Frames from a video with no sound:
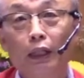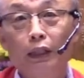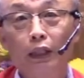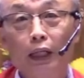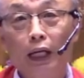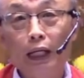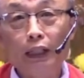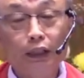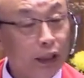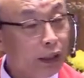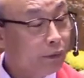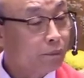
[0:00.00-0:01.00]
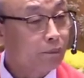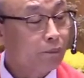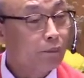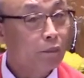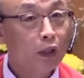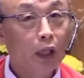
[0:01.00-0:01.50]
the 18,
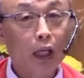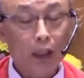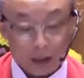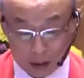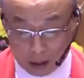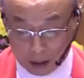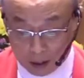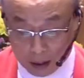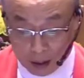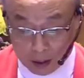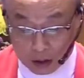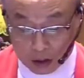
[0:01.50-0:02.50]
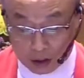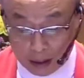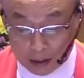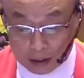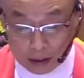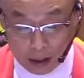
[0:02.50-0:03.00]
and he
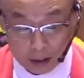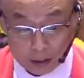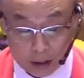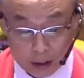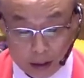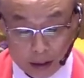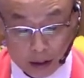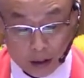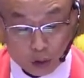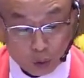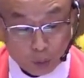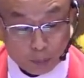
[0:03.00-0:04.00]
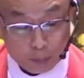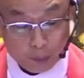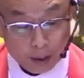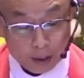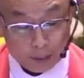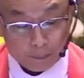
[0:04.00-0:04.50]
stated that in his own
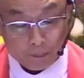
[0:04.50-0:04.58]
prayer.